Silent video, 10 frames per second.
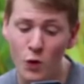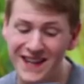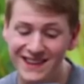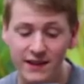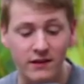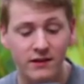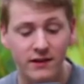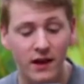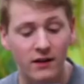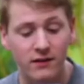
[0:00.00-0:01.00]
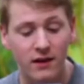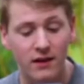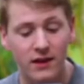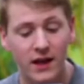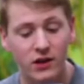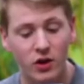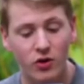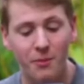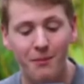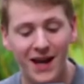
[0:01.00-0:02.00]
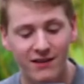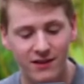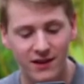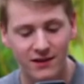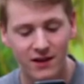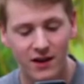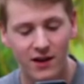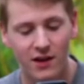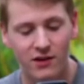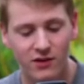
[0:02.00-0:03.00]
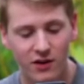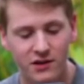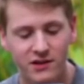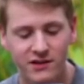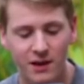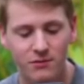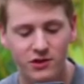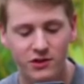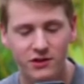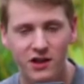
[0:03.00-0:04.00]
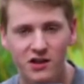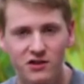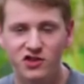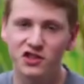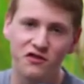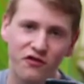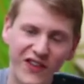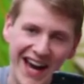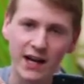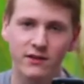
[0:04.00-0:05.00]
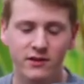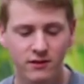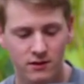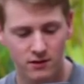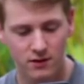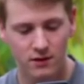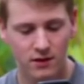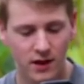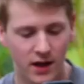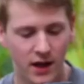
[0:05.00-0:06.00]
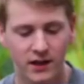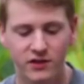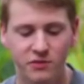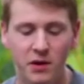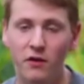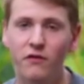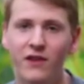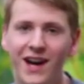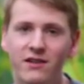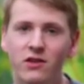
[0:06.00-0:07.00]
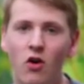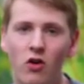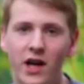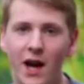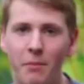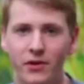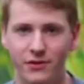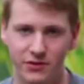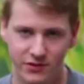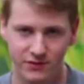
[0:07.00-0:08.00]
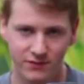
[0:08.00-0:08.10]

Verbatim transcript: Fuentes says that you're amazing, not an assumption, just facts. And he spelled facts all capitals.